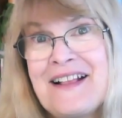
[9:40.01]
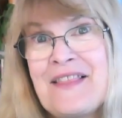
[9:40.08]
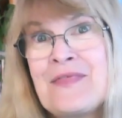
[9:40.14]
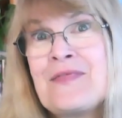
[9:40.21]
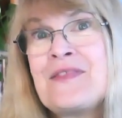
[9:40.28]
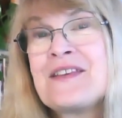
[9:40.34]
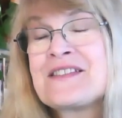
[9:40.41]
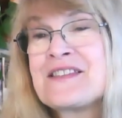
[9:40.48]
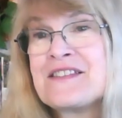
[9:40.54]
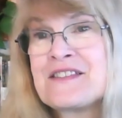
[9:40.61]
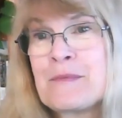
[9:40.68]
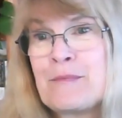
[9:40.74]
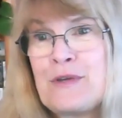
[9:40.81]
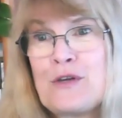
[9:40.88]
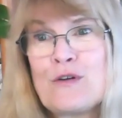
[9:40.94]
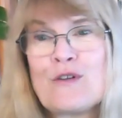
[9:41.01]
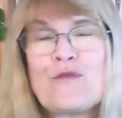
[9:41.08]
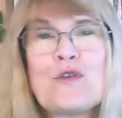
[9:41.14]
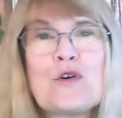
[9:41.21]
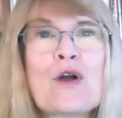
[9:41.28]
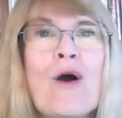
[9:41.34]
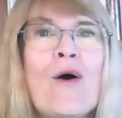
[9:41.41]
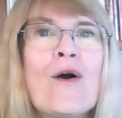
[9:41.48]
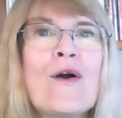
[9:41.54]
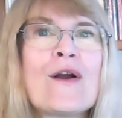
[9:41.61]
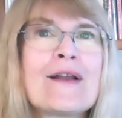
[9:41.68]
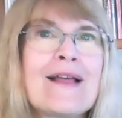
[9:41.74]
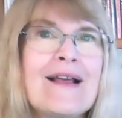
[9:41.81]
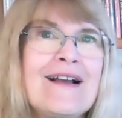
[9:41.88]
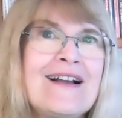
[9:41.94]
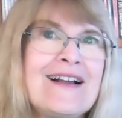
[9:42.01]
This is a beautiful card